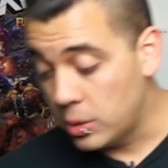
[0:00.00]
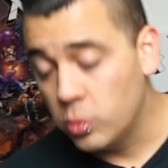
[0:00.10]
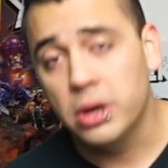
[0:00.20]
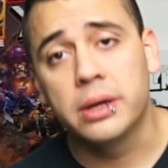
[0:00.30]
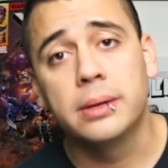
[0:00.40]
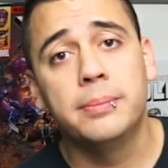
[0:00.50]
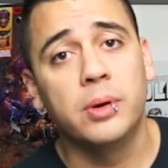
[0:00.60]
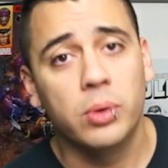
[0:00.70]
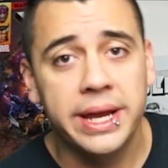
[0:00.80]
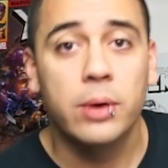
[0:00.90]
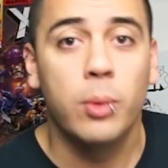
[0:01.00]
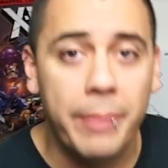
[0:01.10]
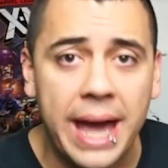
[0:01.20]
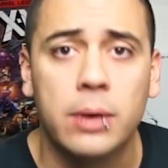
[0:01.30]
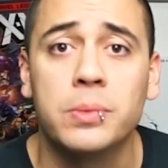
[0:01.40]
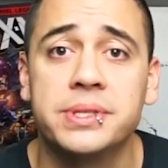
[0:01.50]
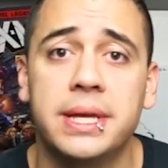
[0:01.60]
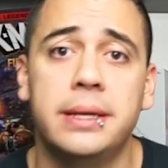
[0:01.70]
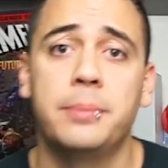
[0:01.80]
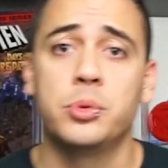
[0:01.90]
of work, but we're here, we're back, and we're
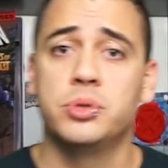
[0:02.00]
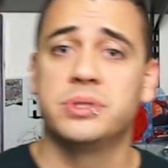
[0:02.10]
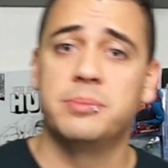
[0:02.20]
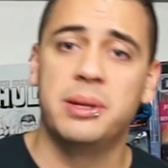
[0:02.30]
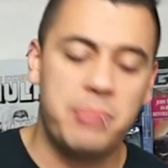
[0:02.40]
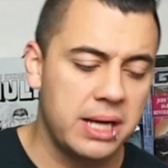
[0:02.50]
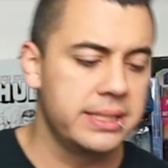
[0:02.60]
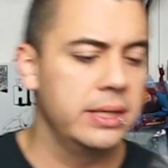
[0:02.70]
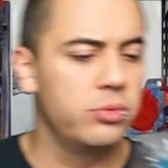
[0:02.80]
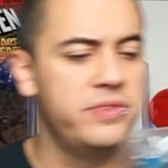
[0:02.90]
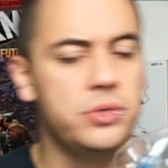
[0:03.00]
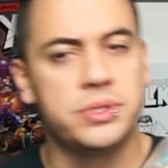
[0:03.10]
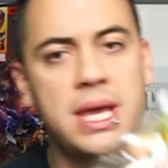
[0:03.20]
setting up, we're doing some unboxing and reviews.